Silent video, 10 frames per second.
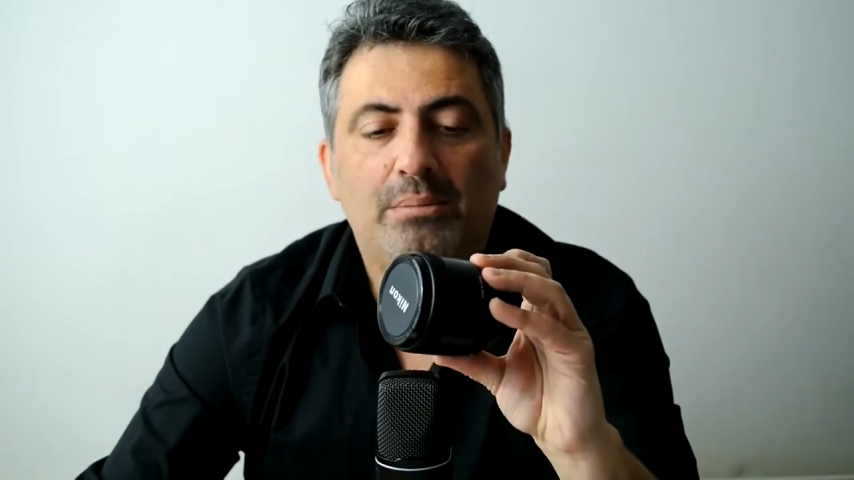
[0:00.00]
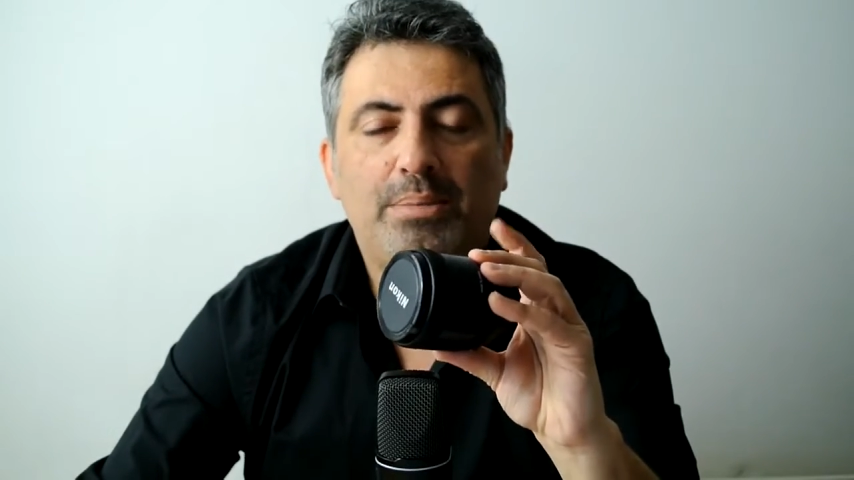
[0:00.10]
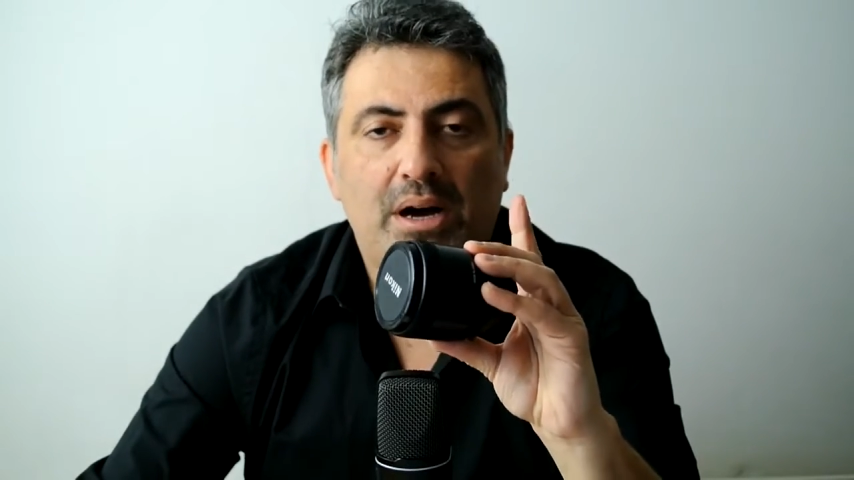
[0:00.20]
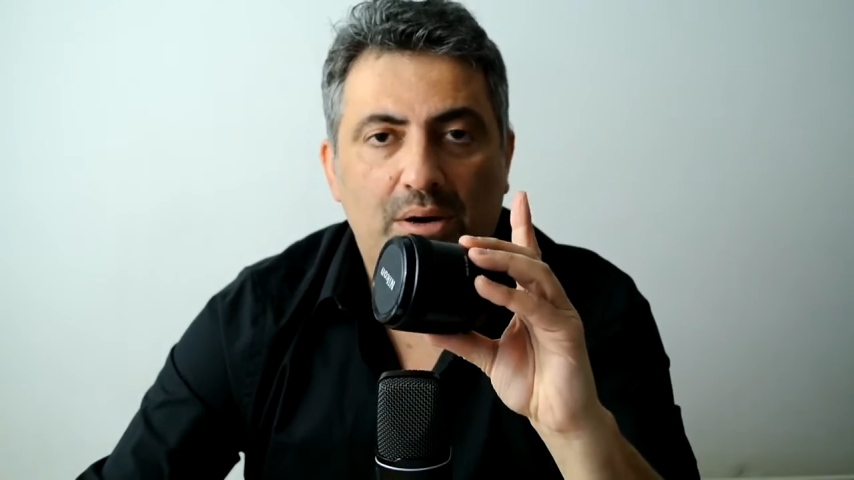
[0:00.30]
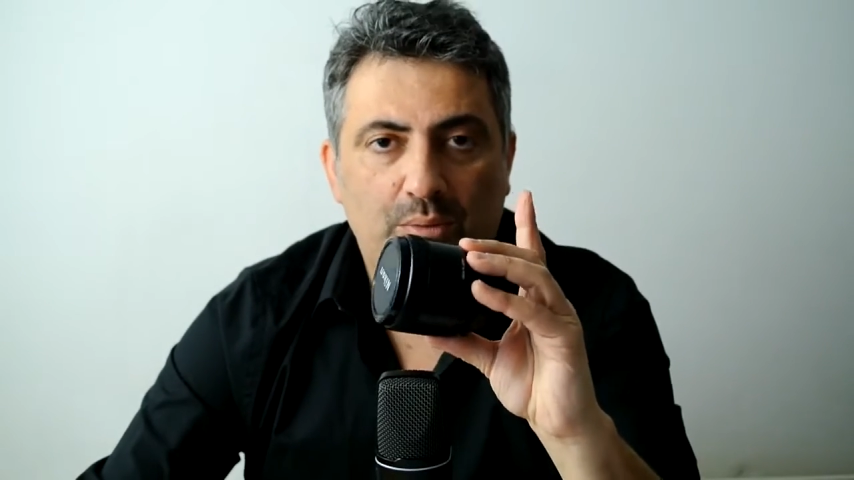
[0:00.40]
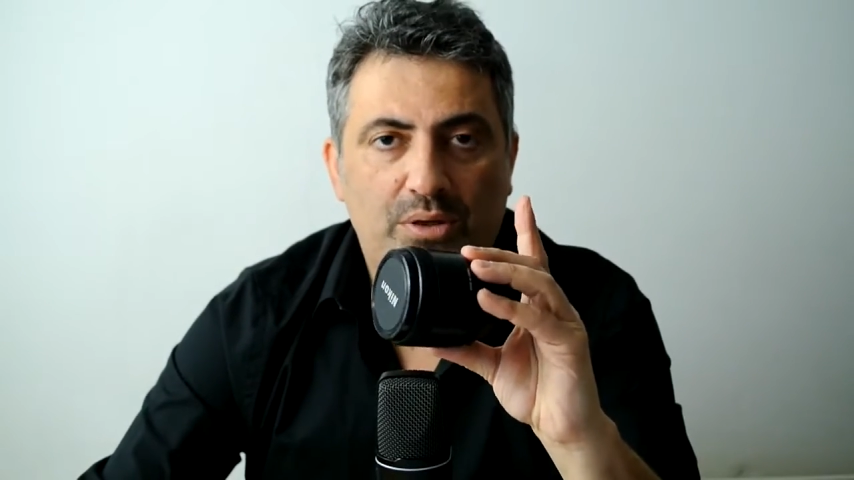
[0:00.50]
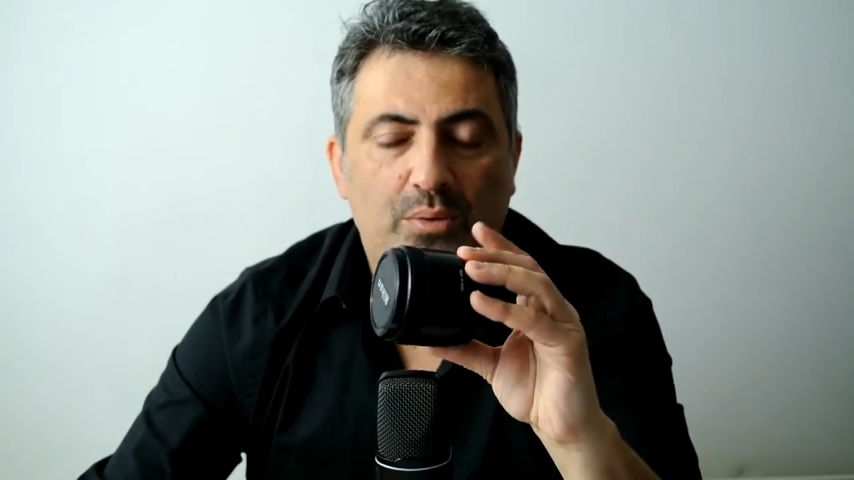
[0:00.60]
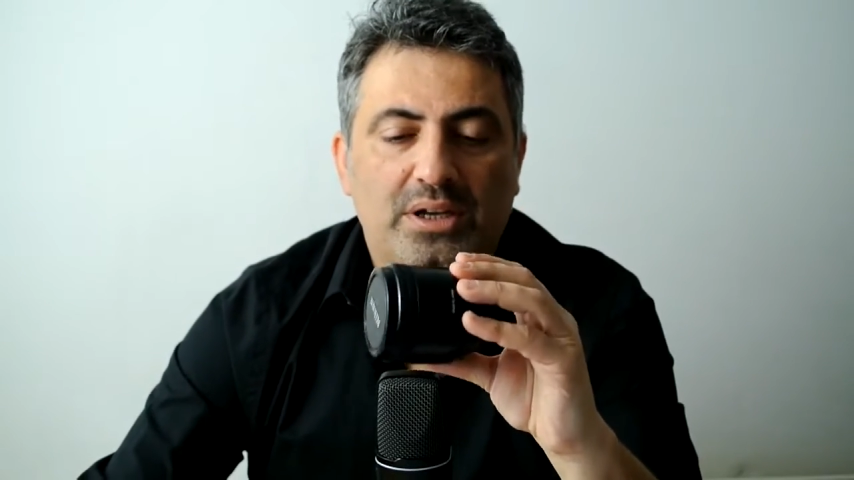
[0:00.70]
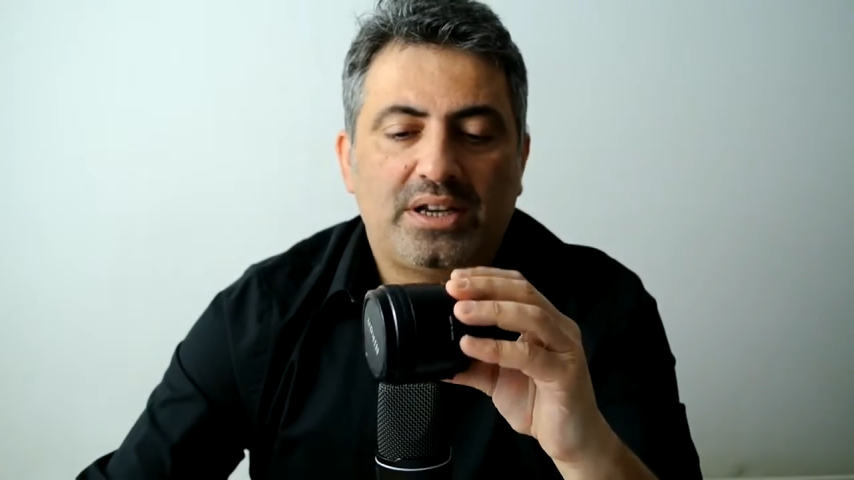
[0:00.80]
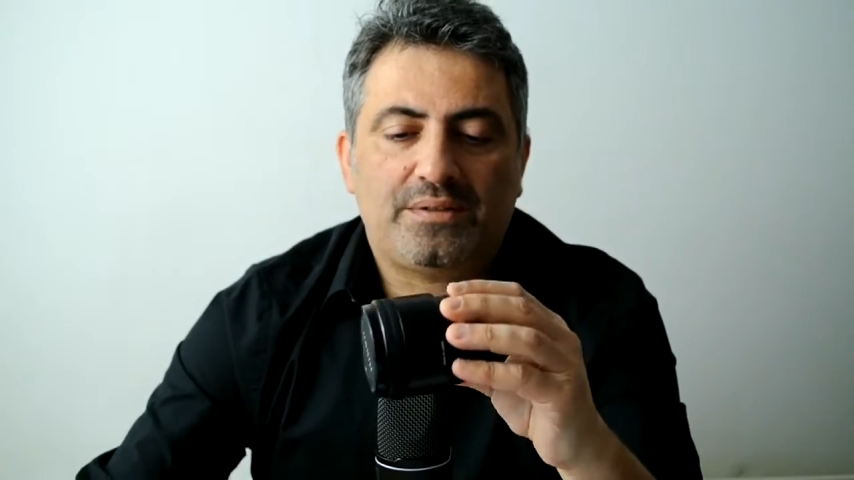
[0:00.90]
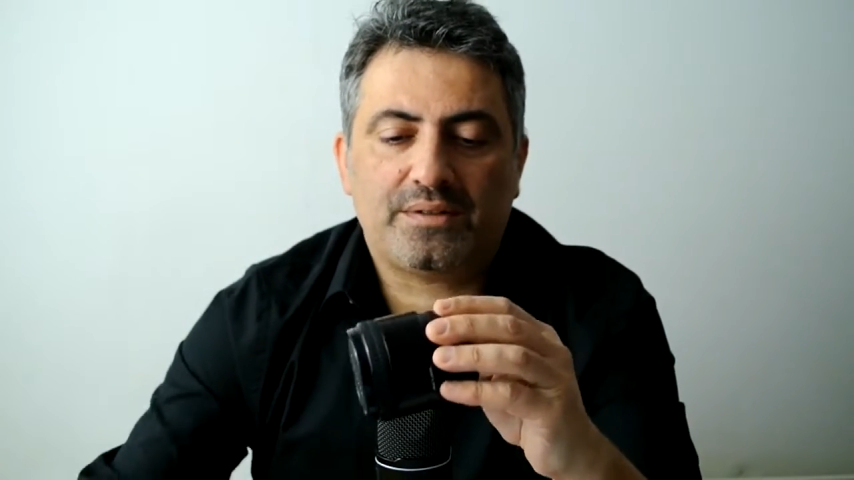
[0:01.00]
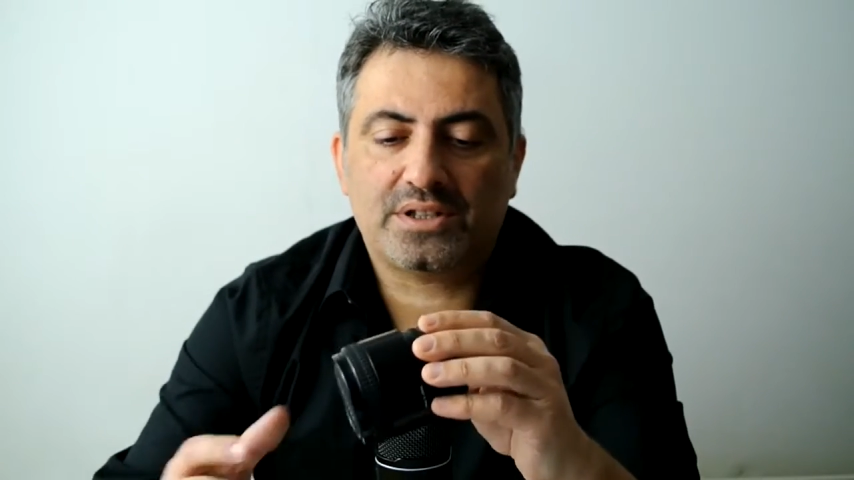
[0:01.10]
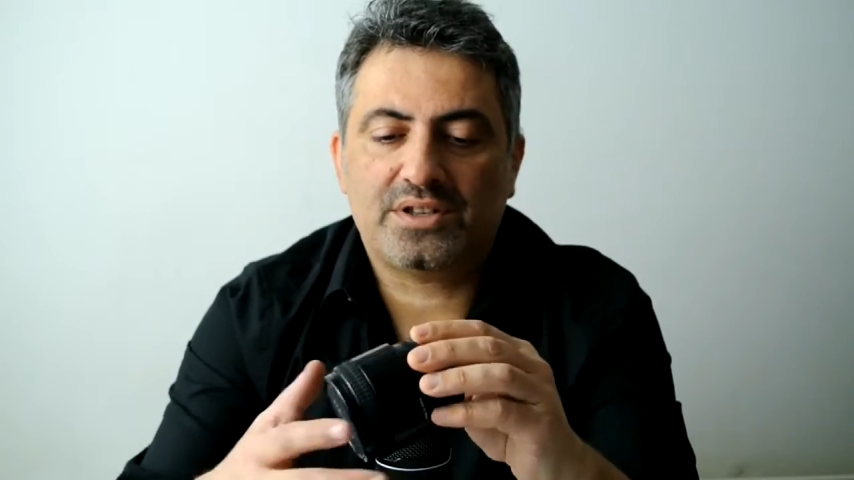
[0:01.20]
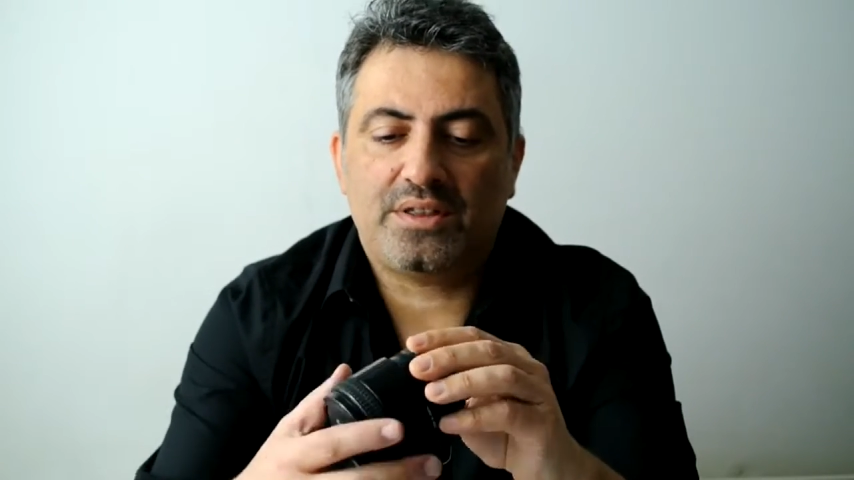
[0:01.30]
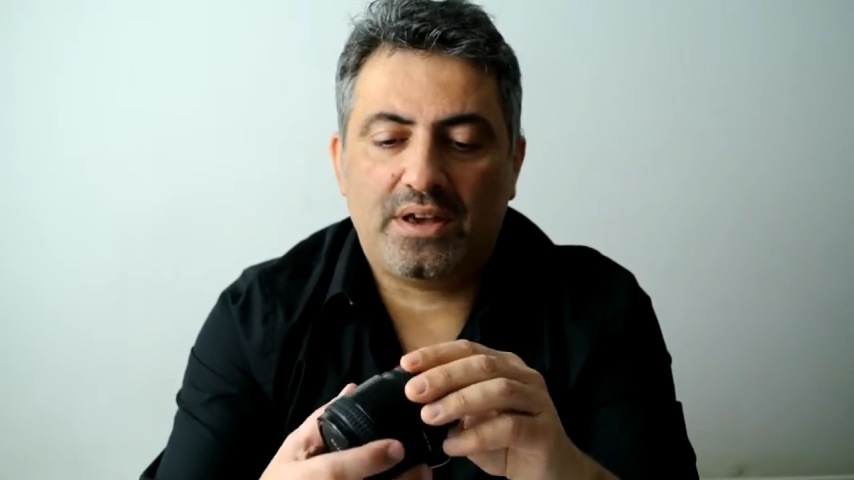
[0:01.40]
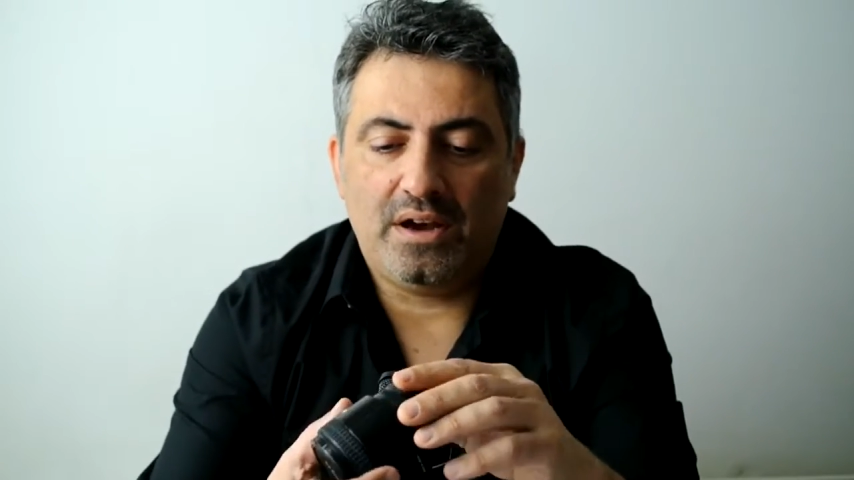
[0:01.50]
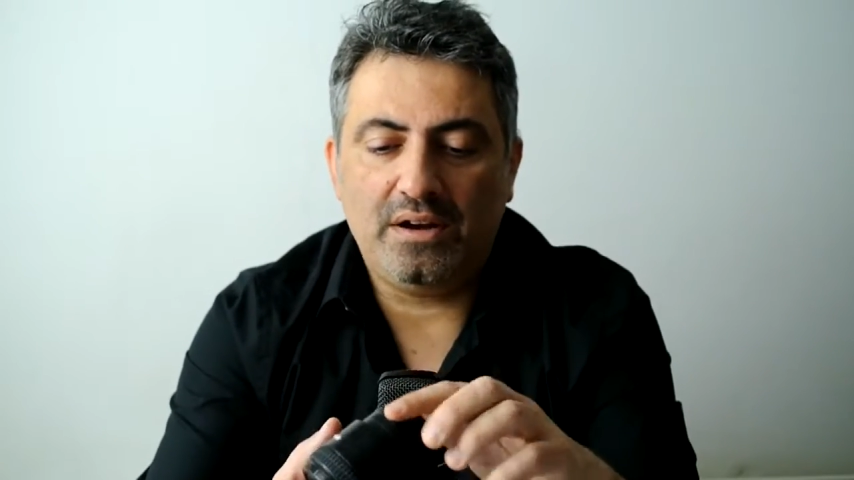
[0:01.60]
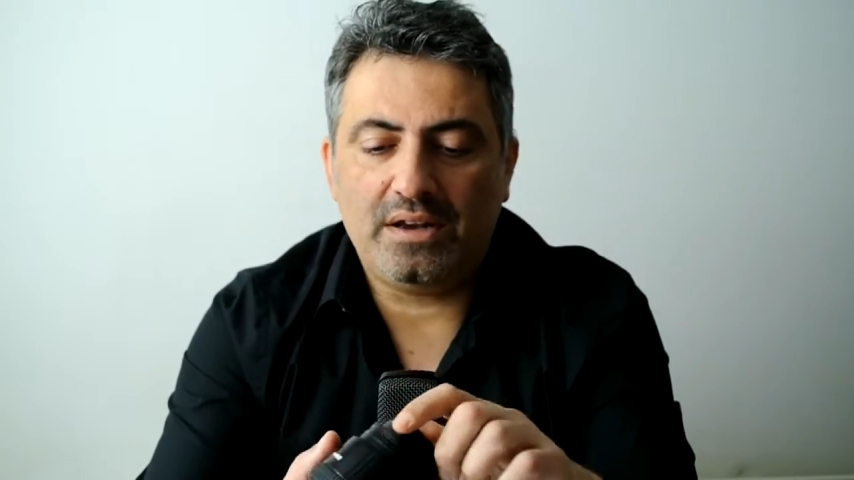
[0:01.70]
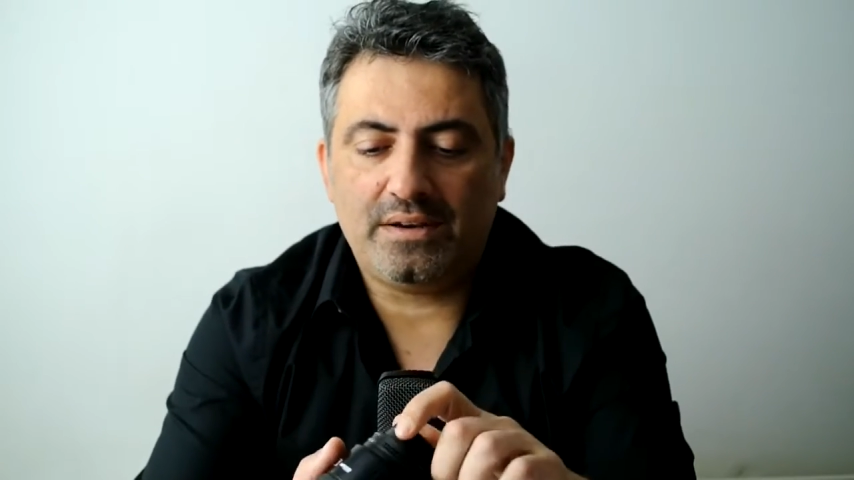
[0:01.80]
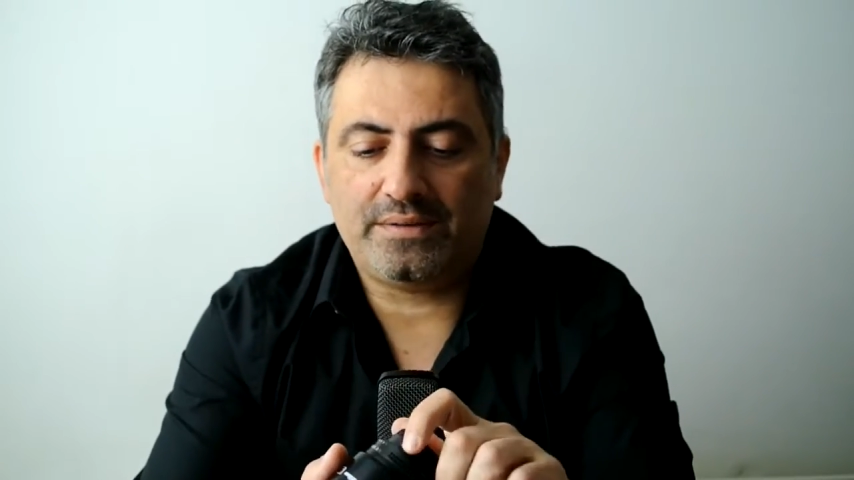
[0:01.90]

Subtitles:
but with one difference. The earlier